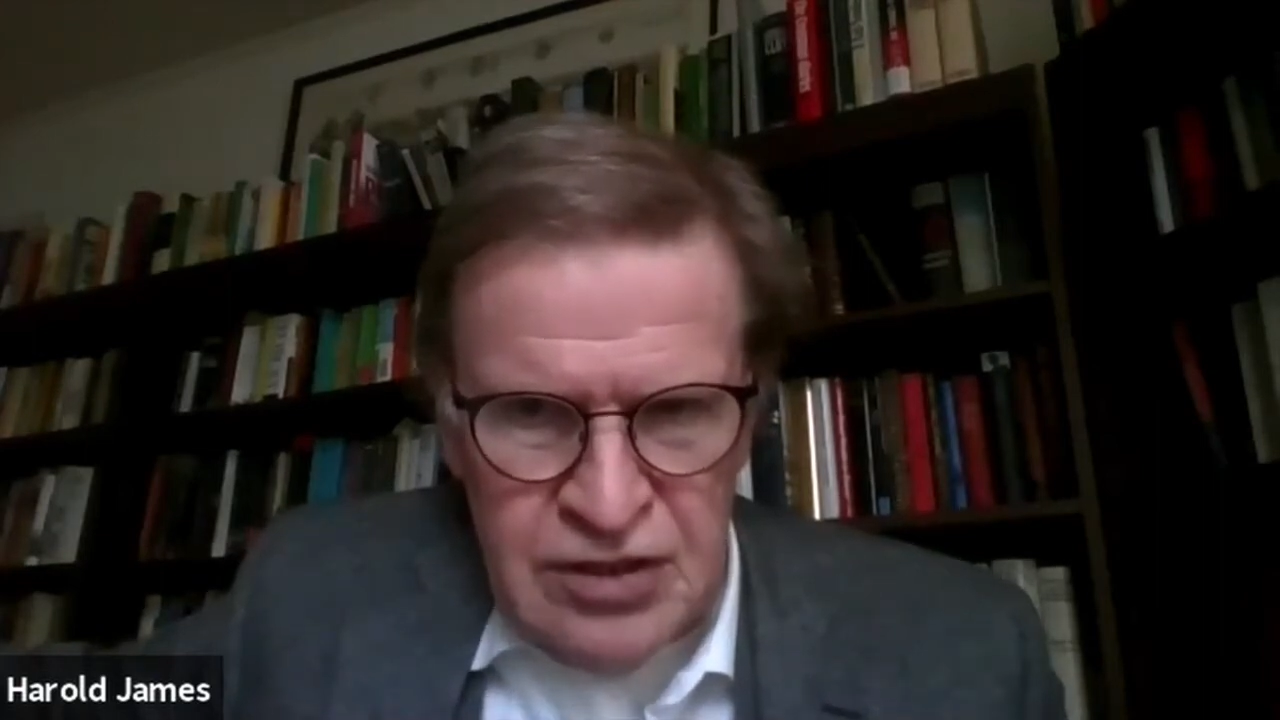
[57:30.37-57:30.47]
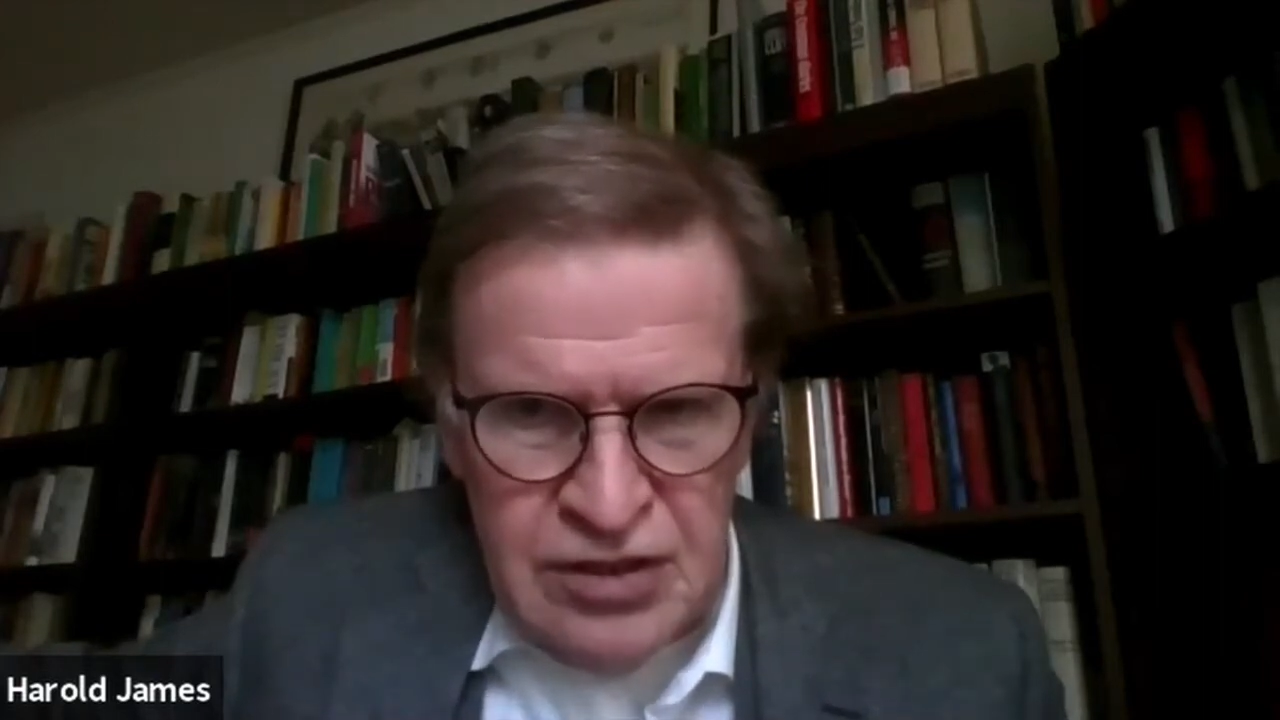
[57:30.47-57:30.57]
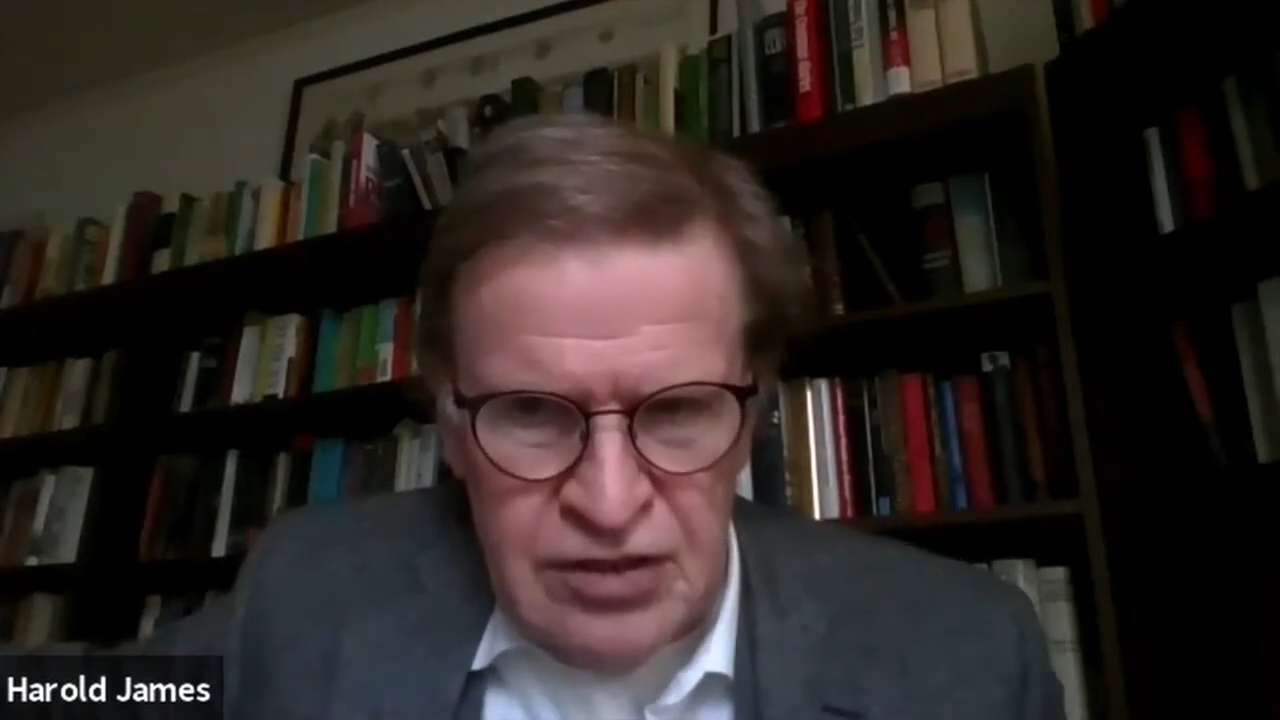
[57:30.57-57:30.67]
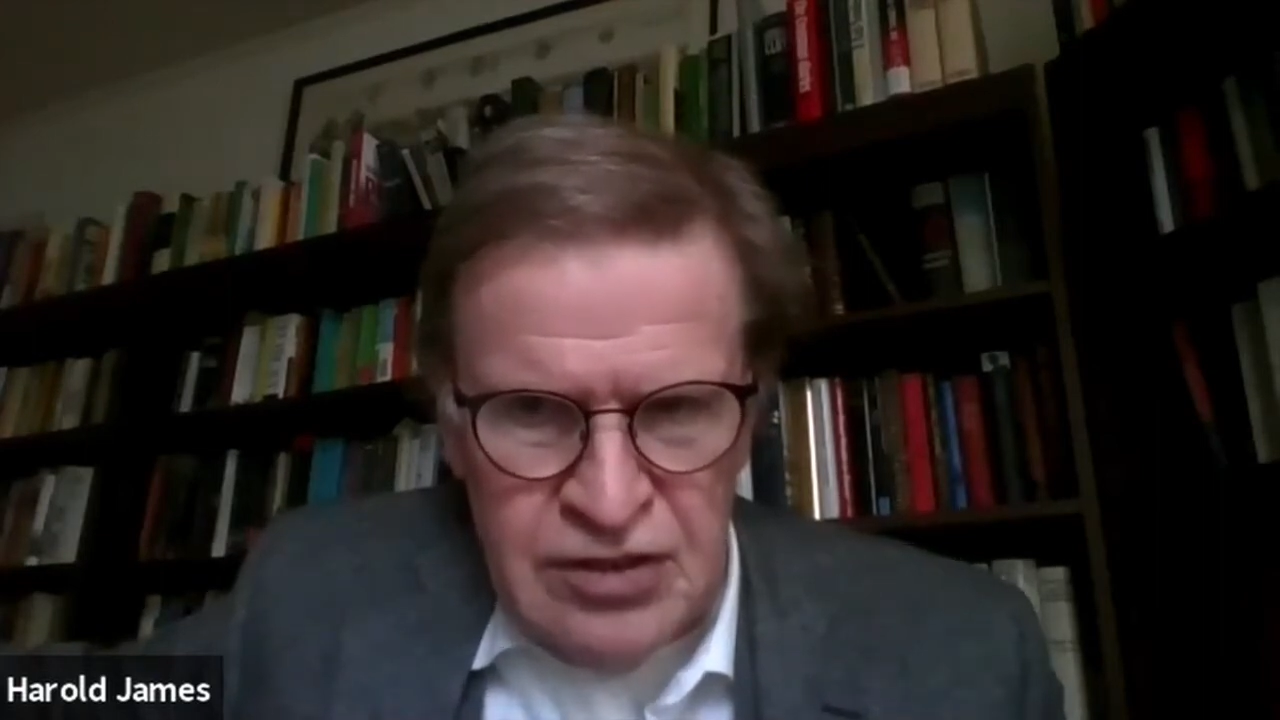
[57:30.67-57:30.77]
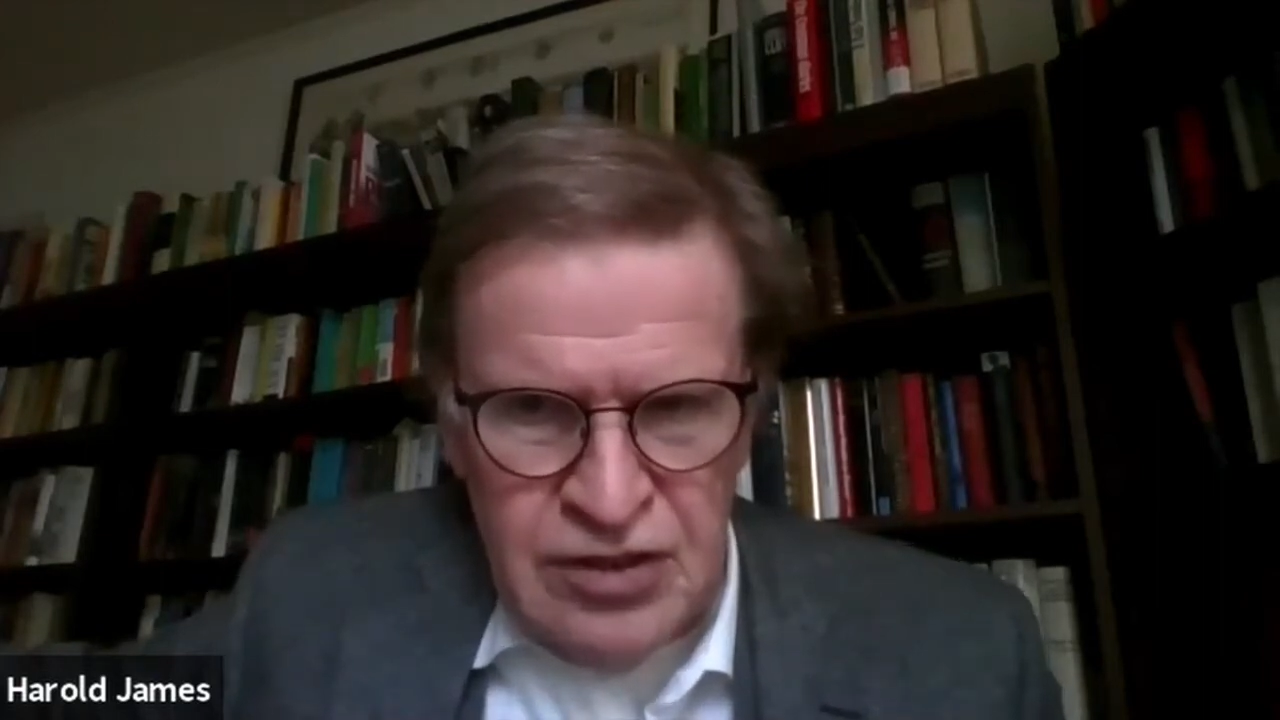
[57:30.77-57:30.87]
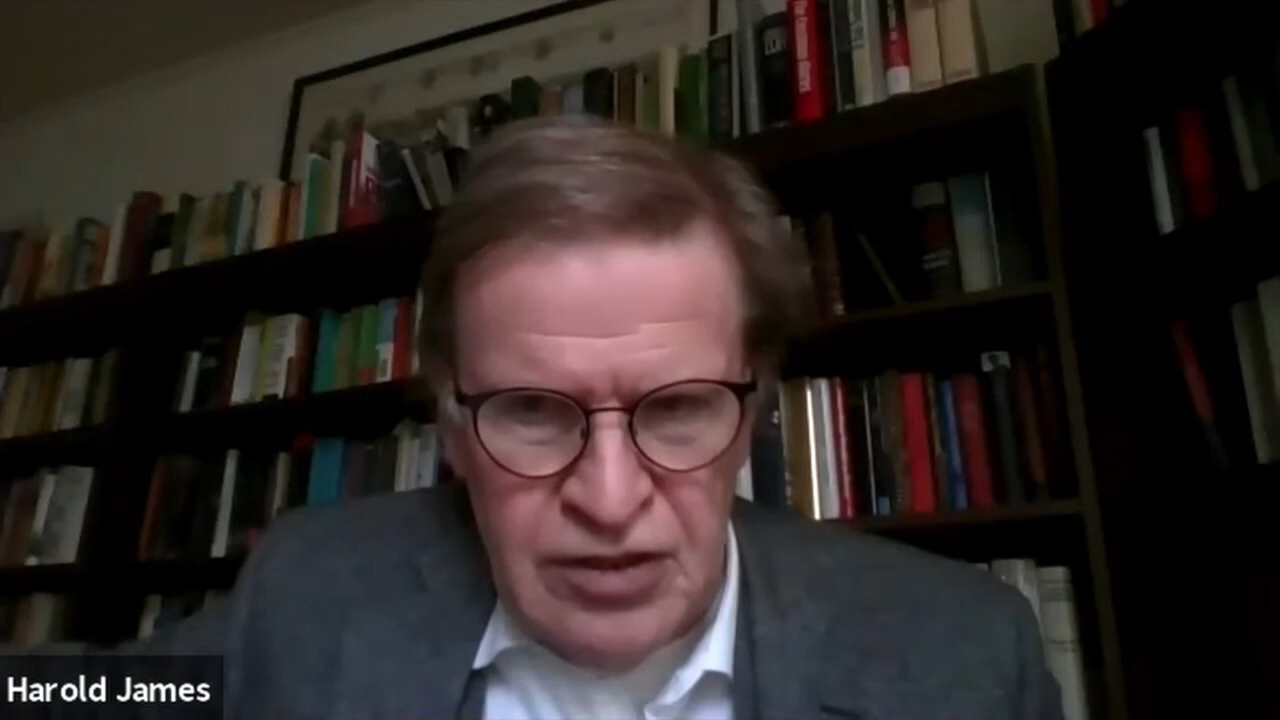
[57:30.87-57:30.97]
and